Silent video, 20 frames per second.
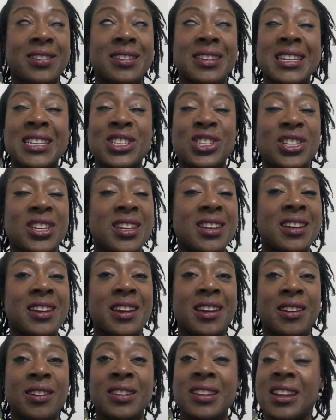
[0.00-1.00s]
this year
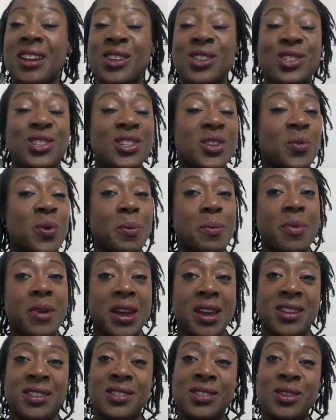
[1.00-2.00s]
and last year went
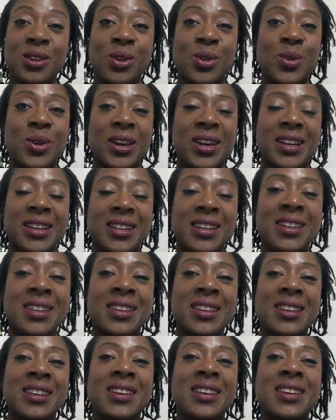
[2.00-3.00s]
by so quickly.
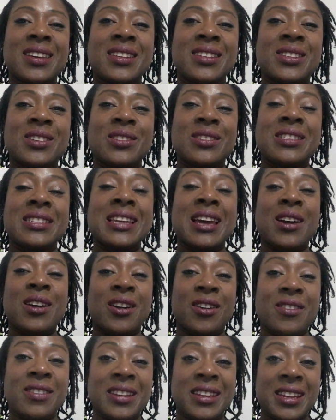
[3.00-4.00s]
So it's now
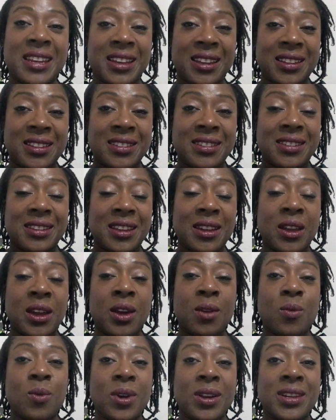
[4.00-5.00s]
currently
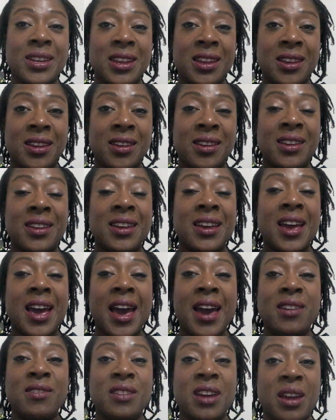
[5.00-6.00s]
1 year
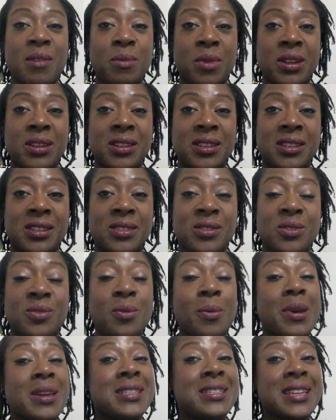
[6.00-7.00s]
and 9 months
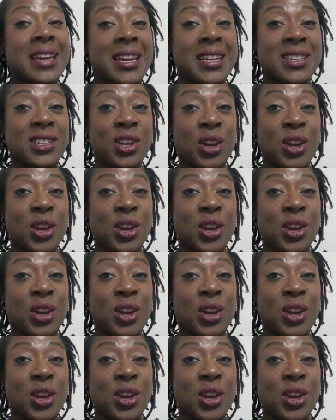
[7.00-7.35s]
for my second